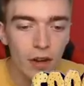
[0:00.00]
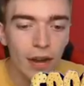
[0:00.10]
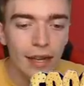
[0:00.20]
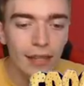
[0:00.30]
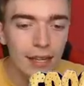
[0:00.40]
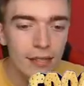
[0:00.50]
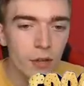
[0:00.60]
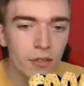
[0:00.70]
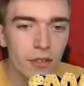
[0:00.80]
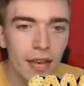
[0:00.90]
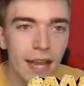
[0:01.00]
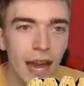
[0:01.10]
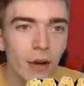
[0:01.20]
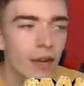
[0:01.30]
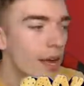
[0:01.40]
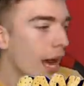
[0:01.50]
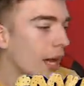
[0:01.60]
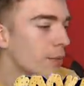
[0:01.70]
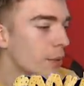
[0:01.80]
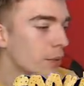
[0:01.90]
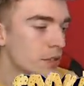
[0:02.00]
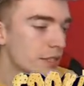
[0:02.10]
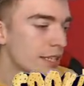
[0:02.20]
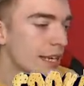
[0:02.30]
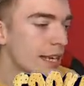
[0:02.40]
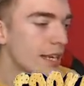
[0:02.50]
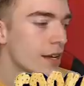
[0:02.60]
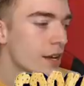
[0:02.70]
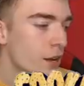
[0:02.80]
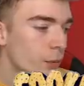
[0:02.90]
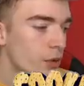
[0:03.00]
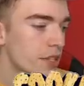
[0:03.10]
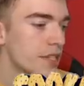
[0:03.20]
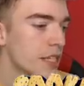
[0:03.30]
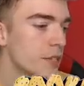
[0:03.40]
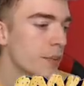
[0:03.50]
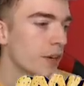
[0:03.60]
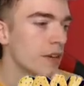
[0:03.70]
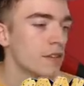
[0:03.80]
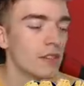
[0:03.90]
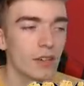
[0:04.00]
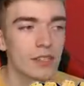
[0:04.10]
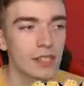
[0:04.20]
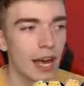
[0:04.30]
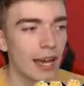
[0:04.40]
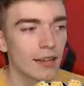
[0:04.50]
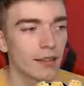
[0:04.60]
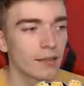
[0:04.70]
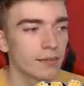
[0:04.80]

All right, let's go and do that now, and we will see what this experience looks like.